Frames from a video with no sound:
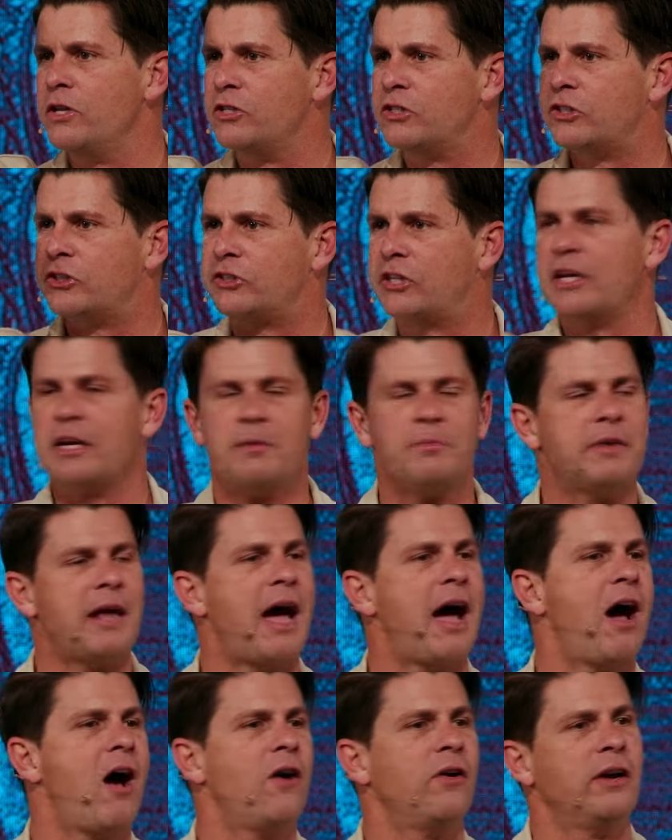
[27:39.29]
sit him
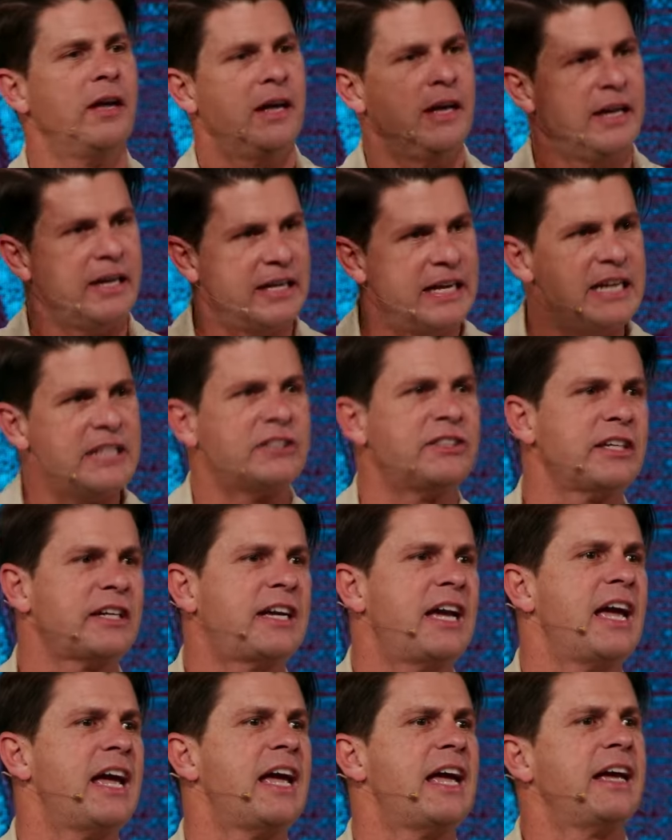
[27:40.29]
down, he's the
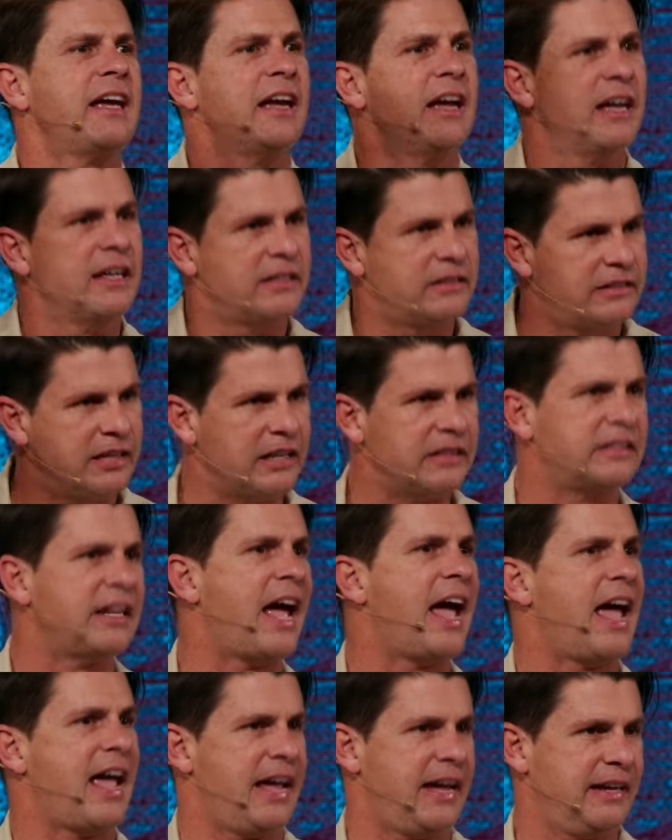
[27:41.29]
king
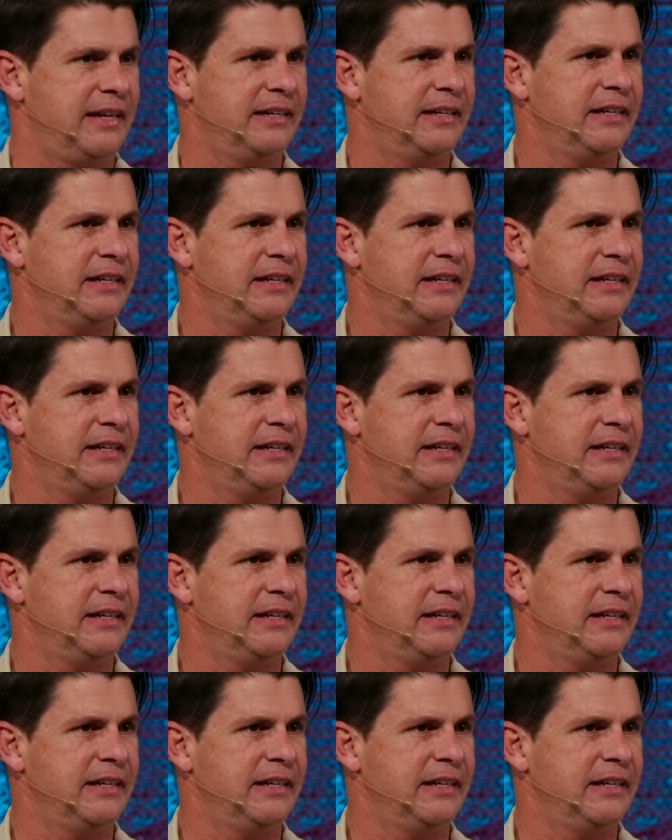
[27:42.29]
today.